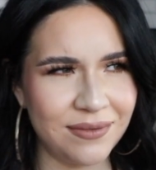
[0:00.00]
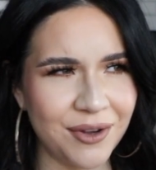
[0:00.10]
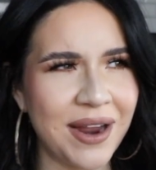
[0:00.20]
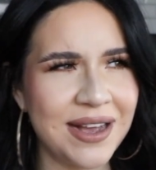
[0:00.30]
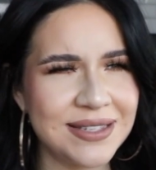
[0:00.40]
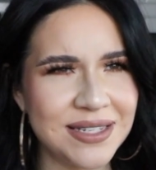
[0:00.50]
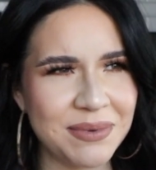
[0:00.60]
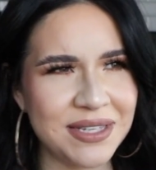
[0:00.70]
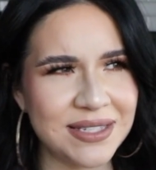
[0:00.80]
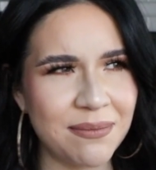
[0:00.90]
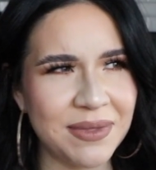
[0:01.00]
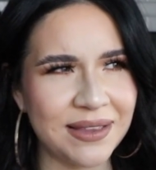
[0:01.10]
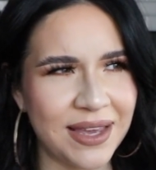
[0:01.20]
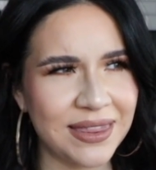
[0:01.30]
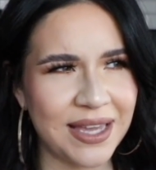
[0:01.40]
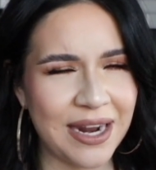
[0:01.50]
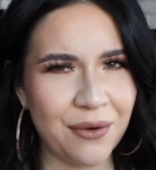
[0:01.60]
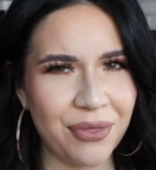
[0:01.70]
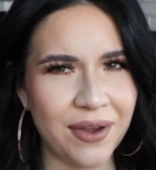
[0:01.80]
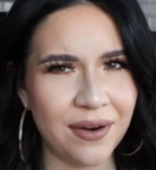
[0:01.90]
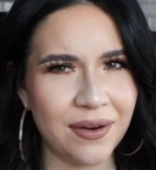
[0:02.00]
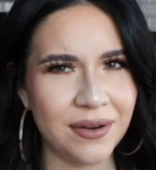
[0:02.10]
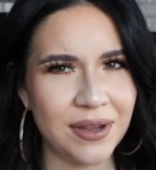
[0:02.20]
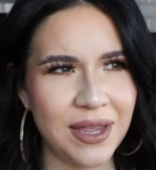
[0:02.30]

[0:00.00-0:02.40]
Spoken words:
There has to be something like that out there.